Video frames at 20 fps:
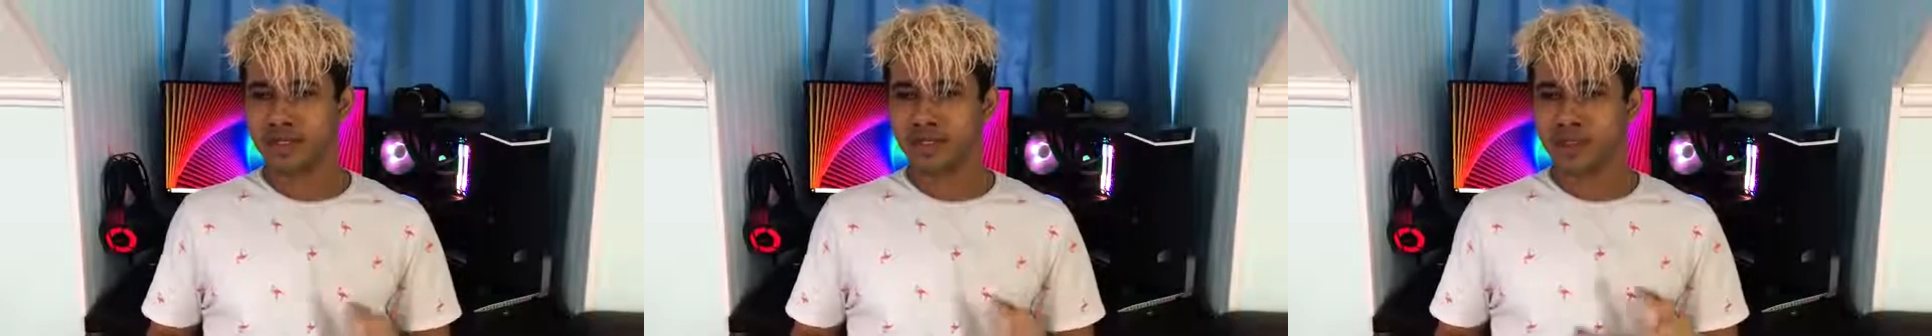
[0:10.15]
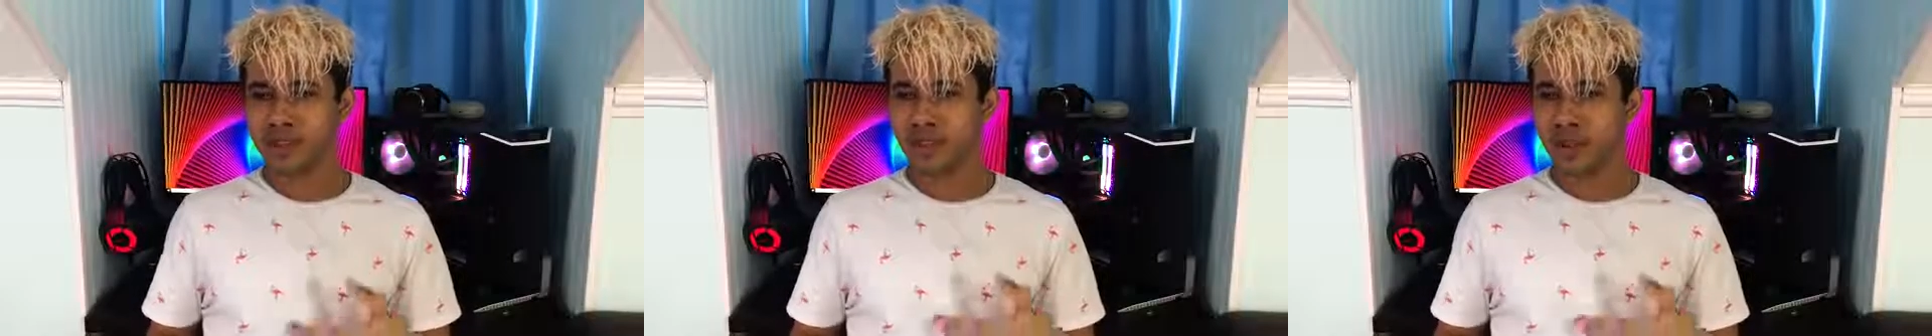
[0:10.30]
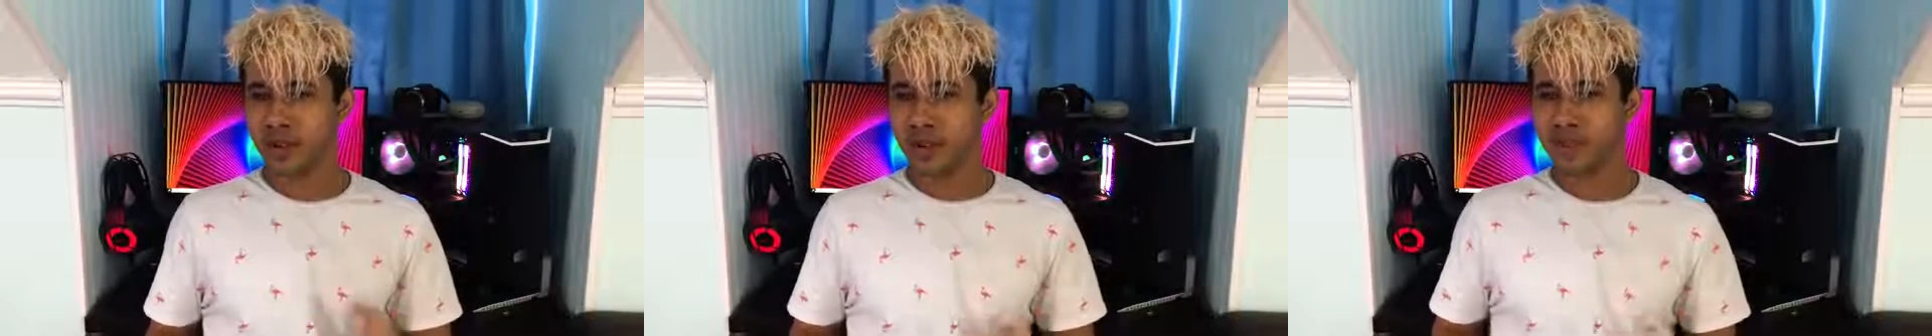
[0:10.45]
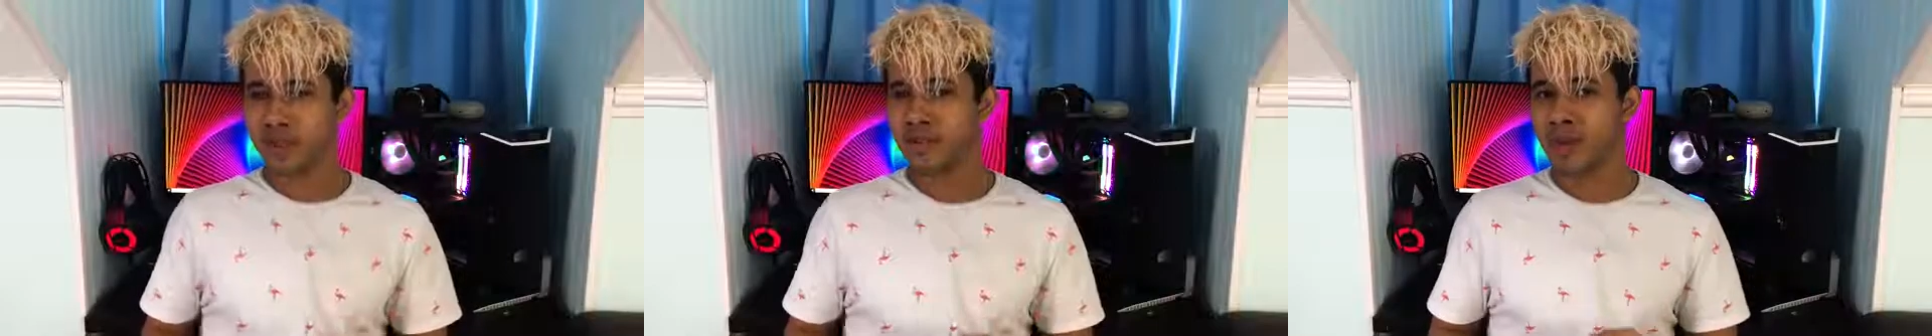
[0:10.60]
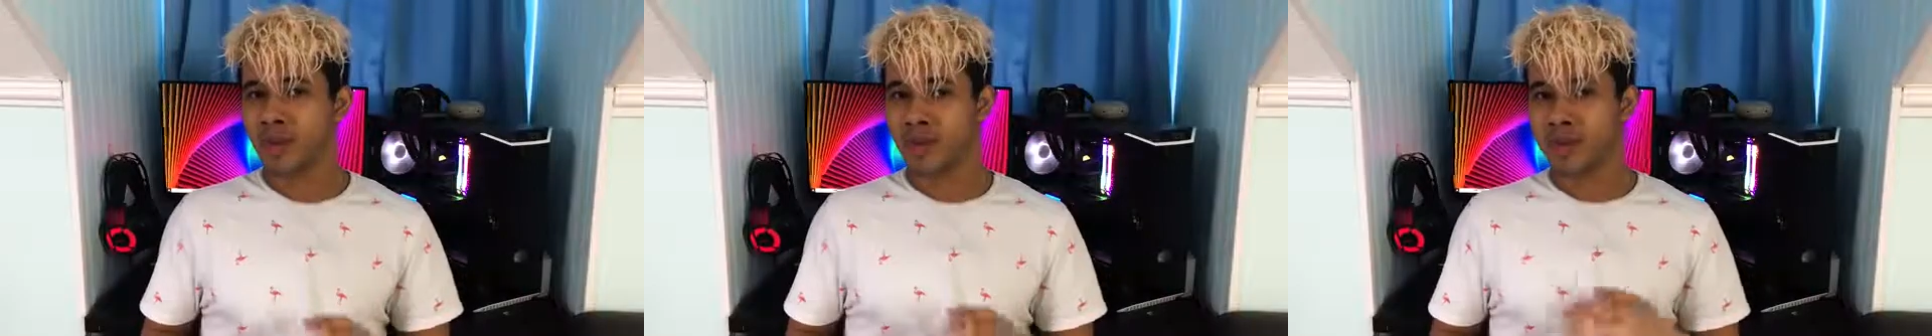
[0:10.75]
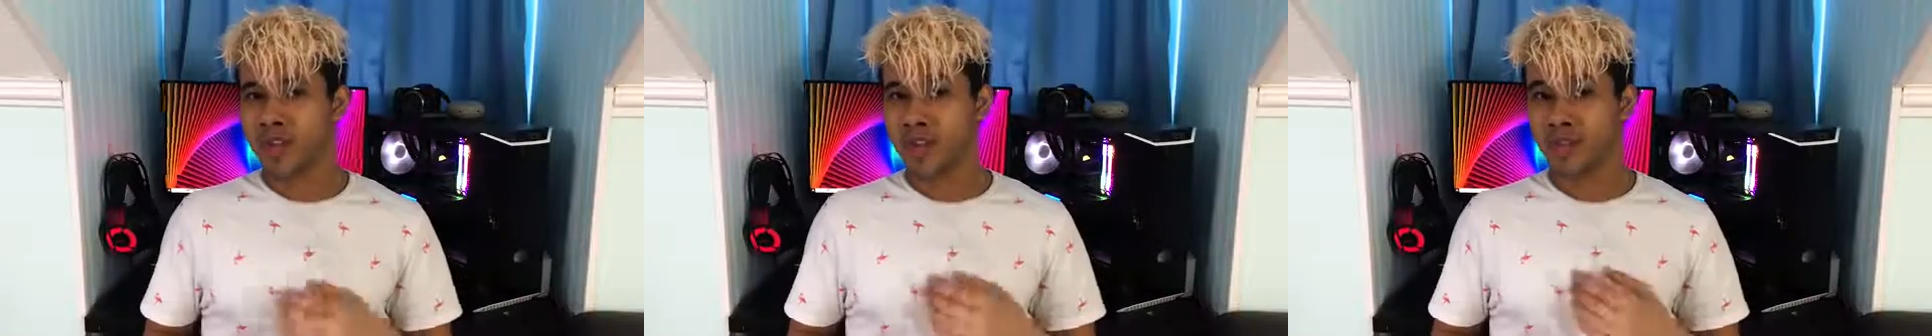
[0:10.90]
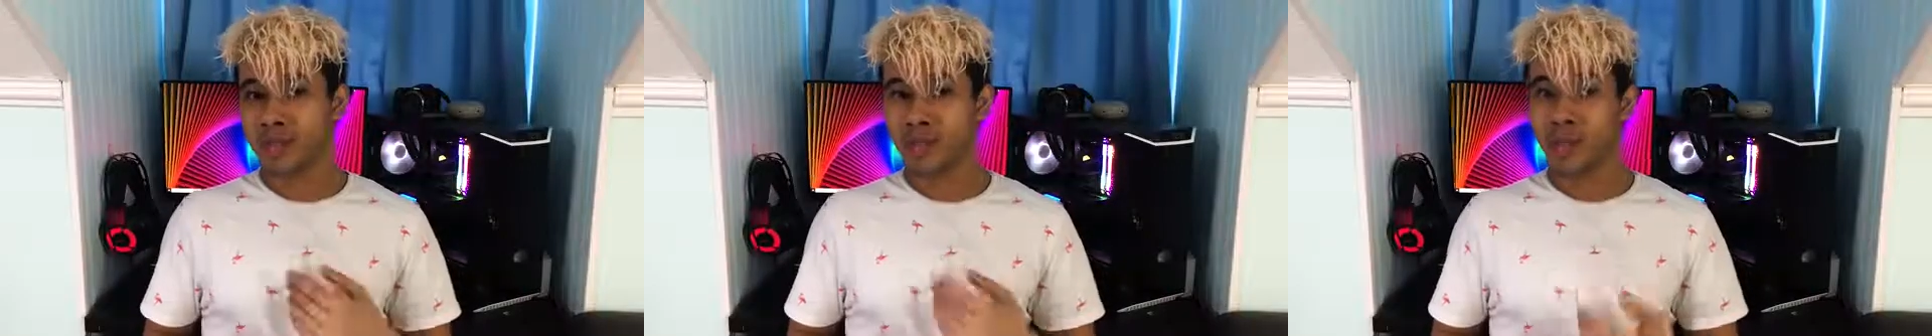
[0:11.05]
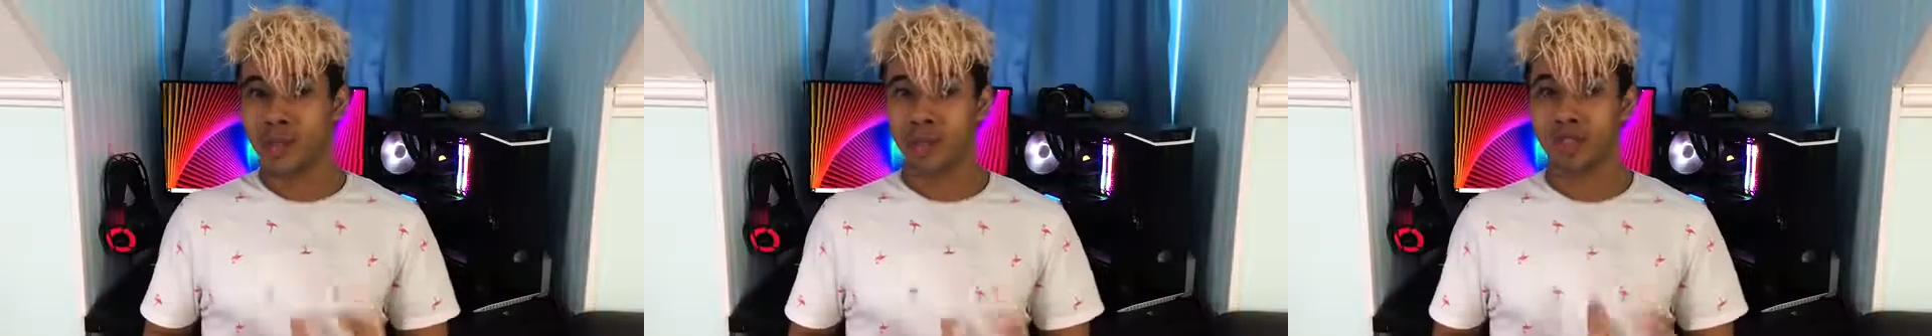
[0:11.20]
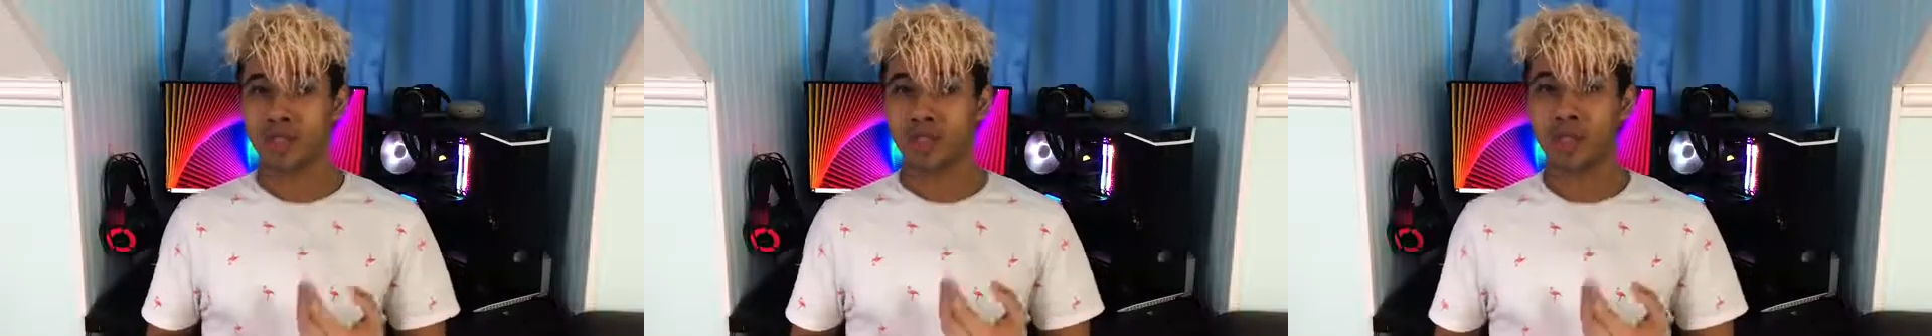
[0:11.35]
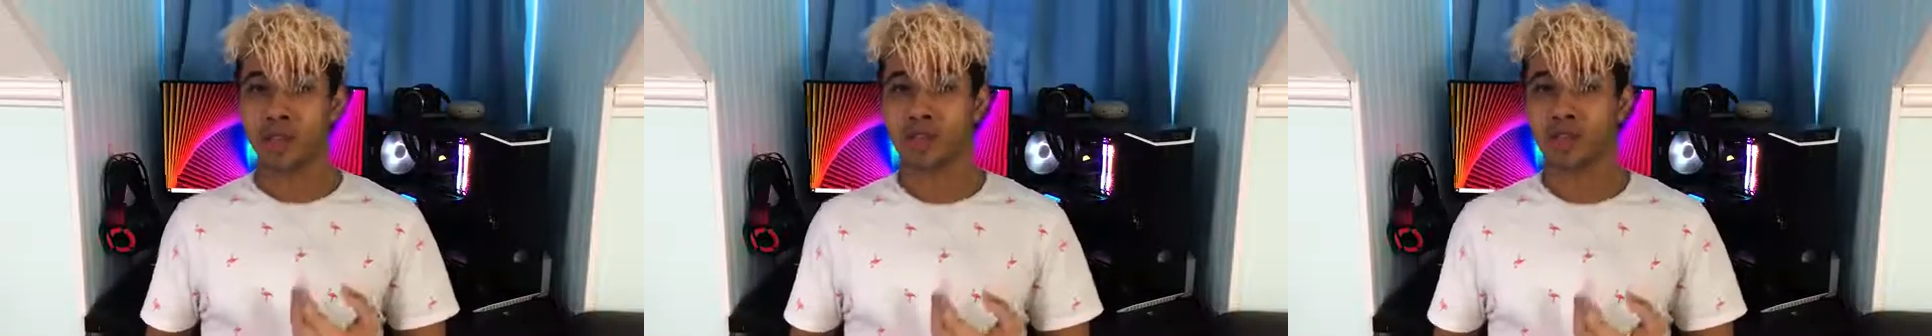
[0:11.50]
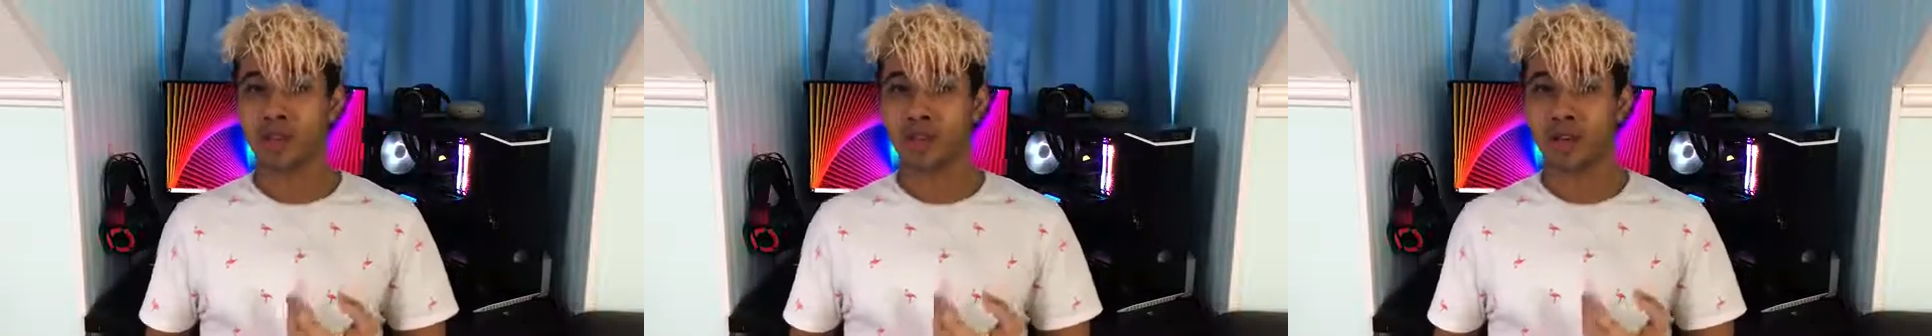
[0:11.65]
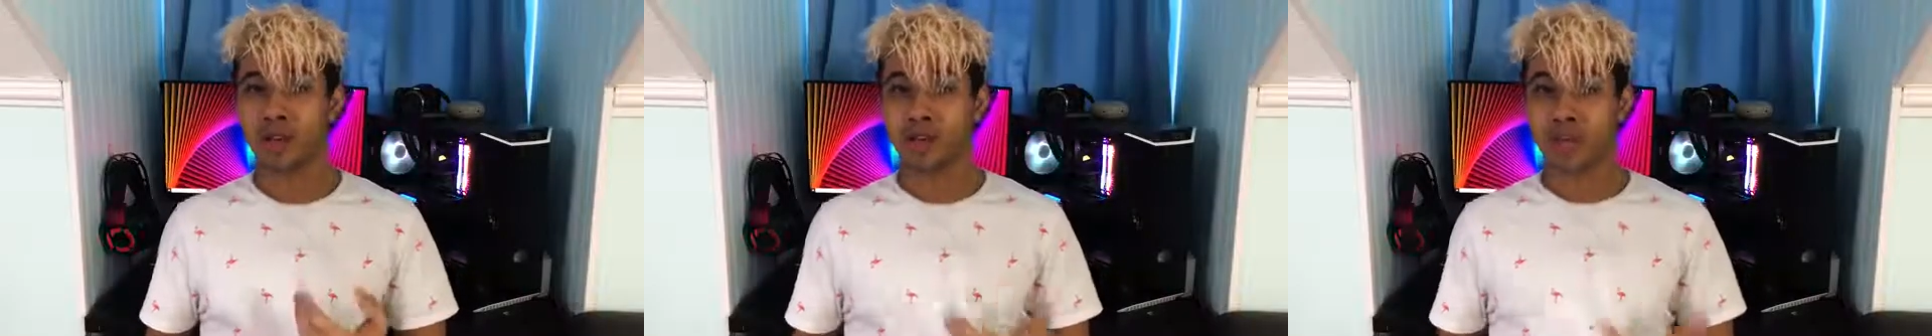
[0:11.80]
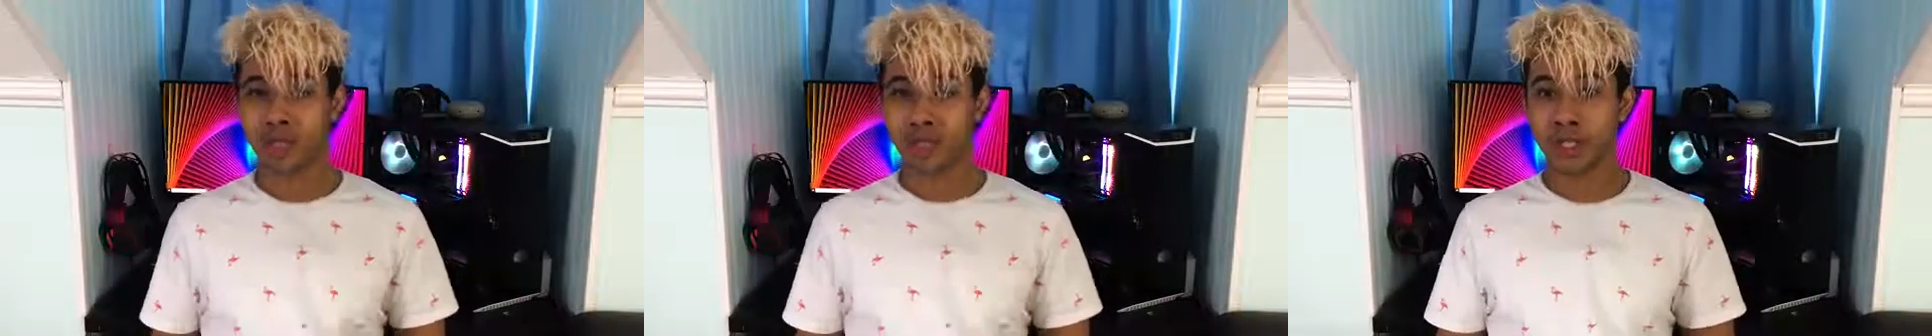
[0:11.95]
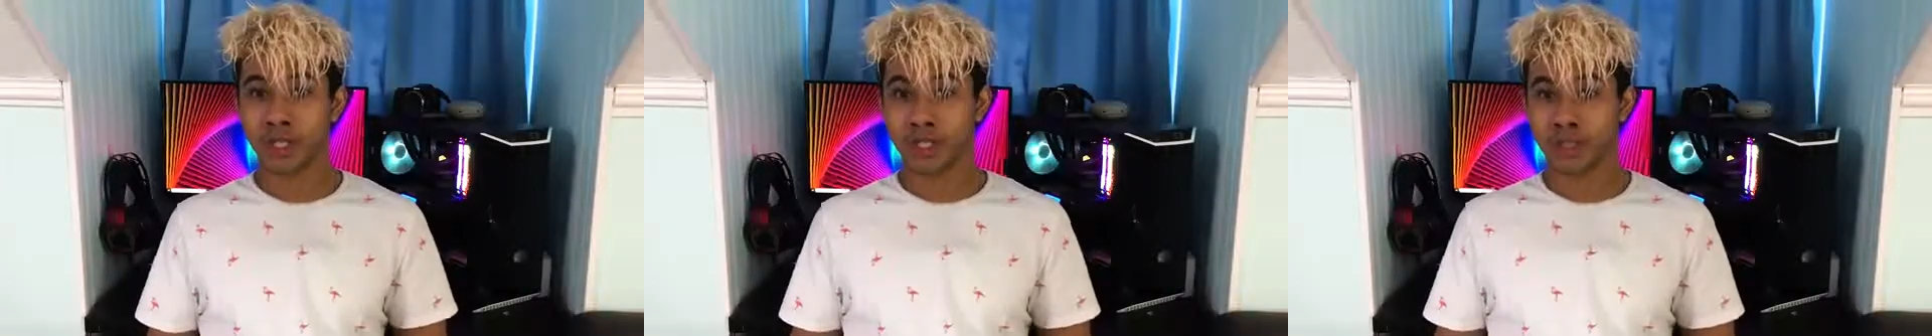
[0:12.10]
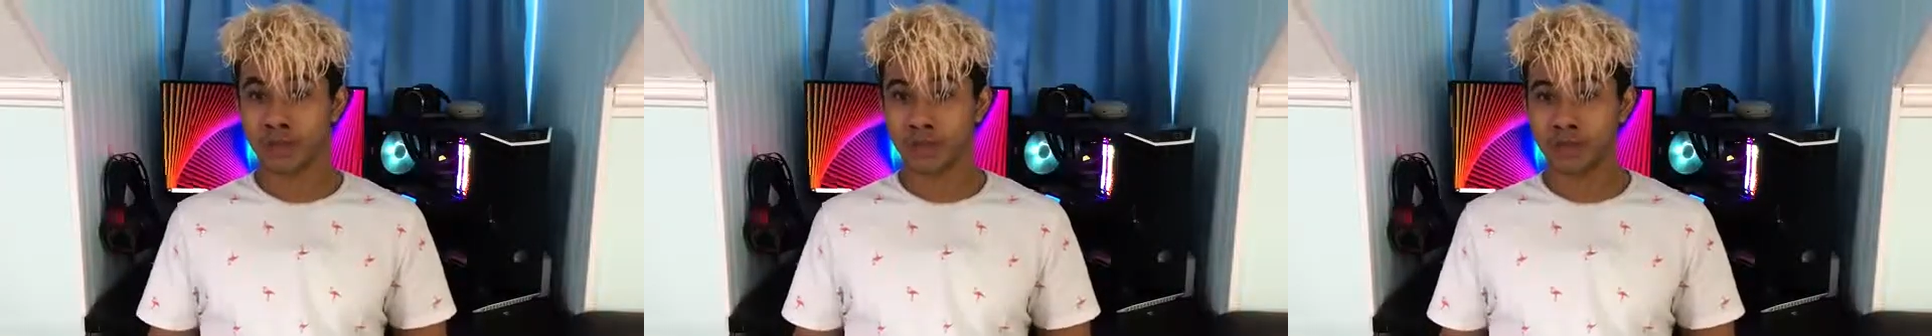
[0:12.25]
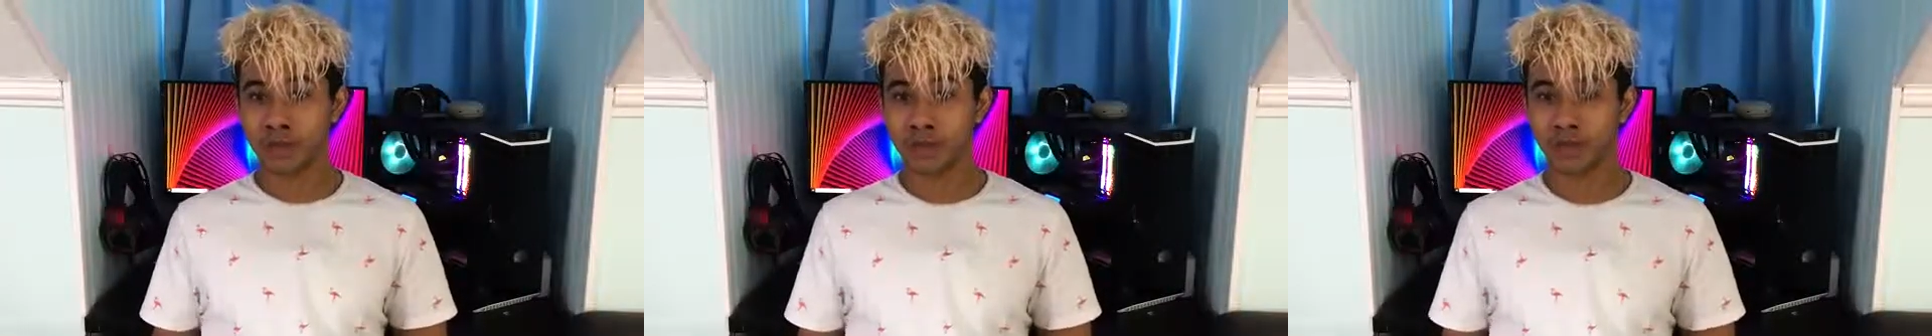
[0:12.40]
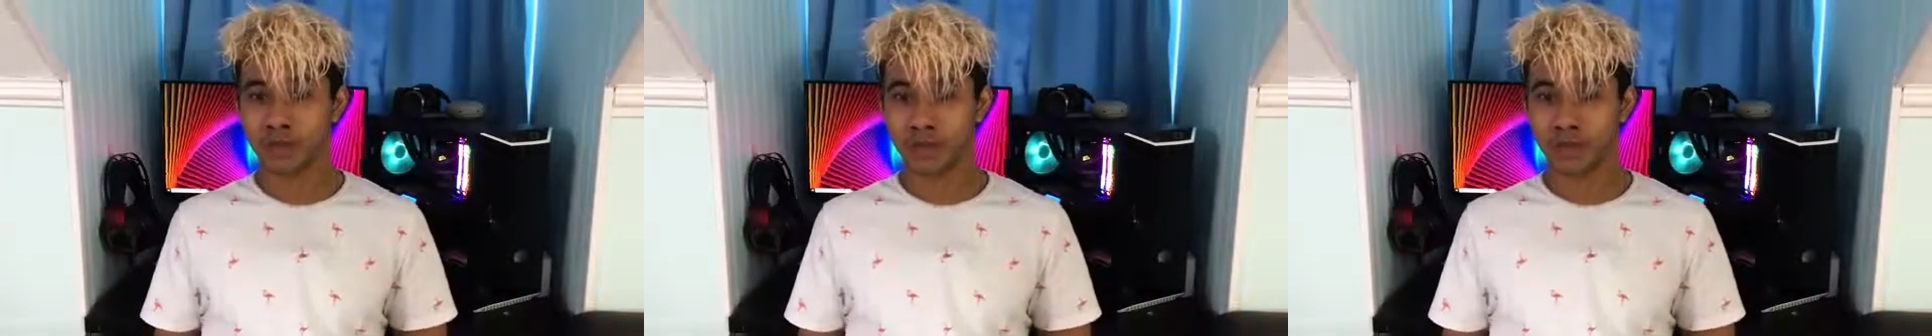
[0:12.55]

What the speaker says: talking about my experience using Ubuntu